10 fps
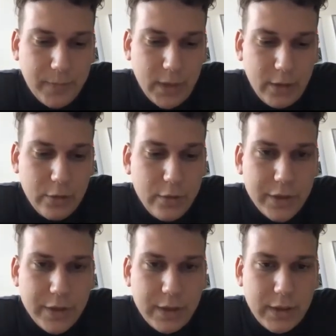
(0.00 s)

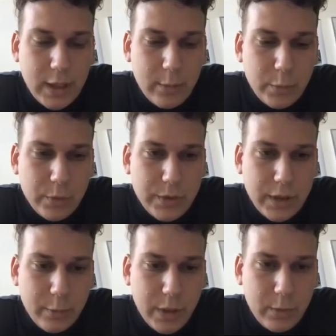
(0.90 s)
university campus
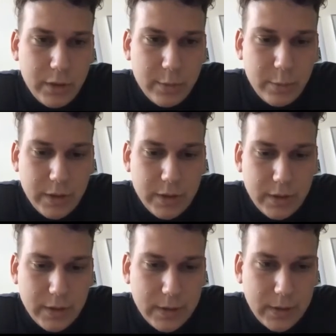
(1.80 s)
and public
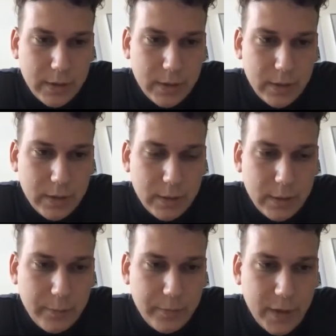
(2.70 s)
spaces
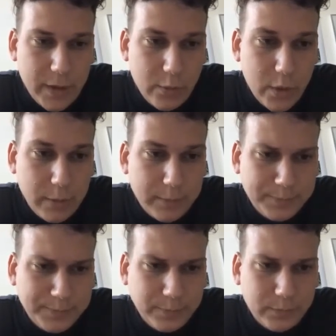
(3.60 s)
as well.
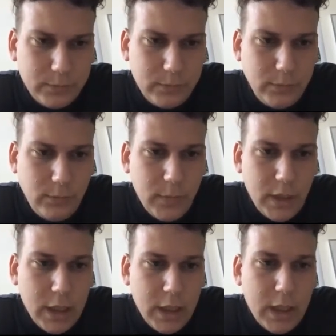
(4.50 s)

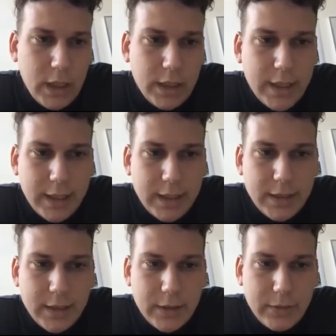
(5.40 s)
Then
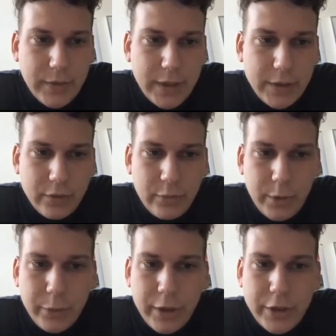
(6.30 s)
the phase of
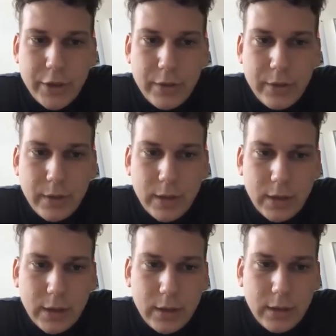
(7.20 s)
preparation
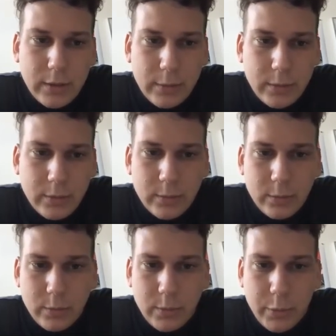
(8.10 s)

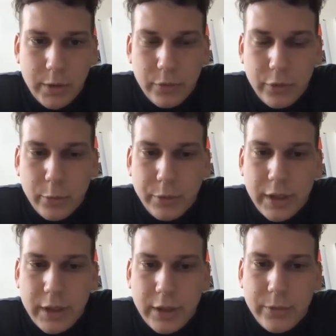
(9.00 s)
before
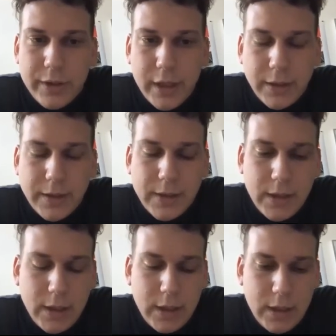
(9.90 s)
obtaining results.
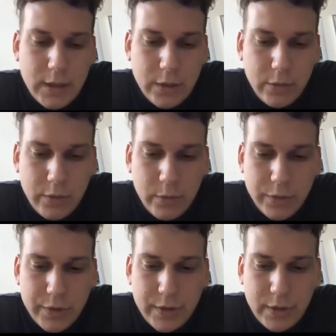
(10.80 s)
So it
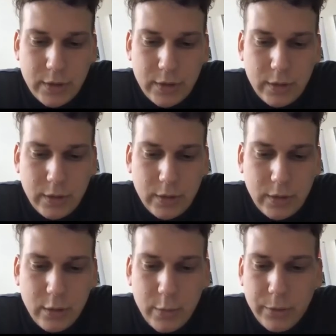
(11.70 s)
was
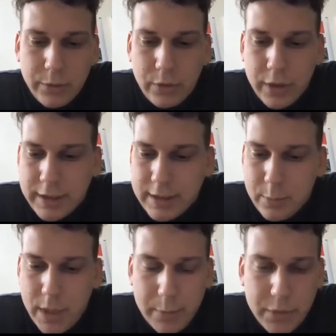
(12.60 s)
all about
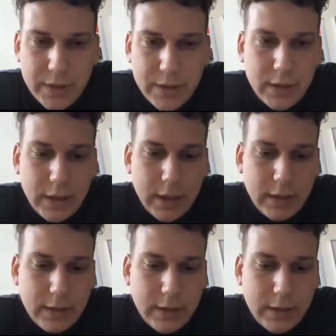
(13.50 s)
collecting maps and